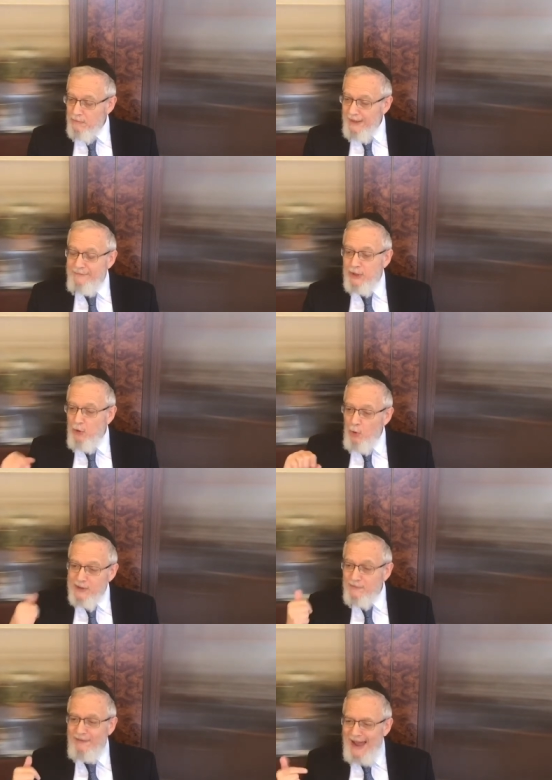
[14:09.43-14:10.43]
If the
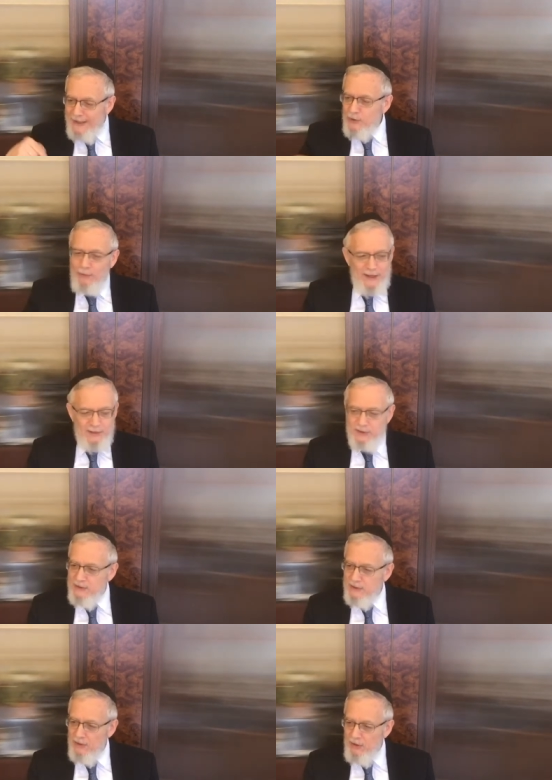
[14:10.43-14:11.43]
cost factor
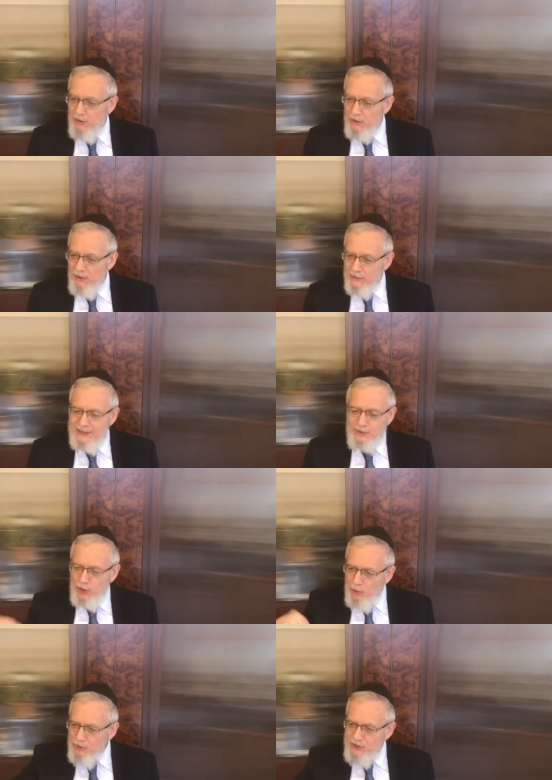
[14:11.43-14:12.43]
is that
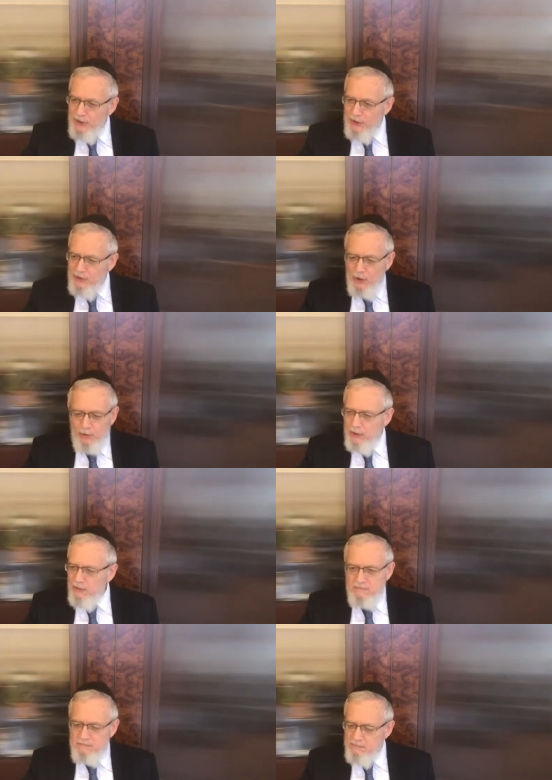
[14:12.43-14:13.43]
you don't study
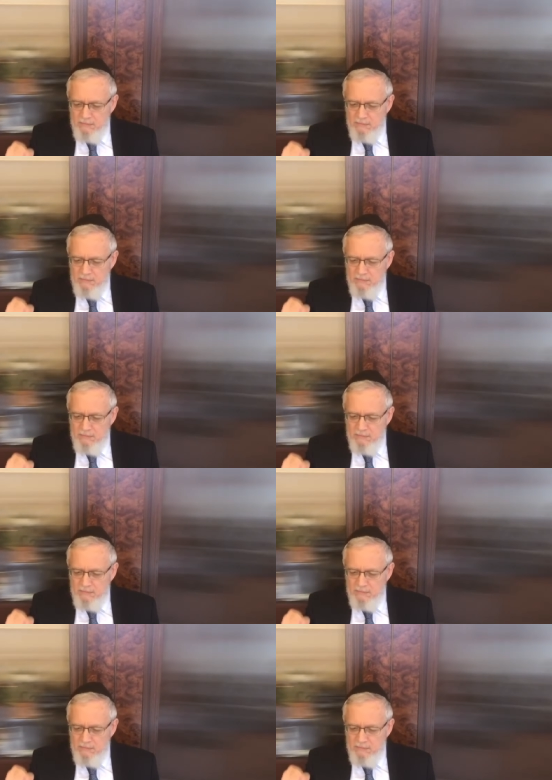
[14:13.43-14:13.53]
Torah,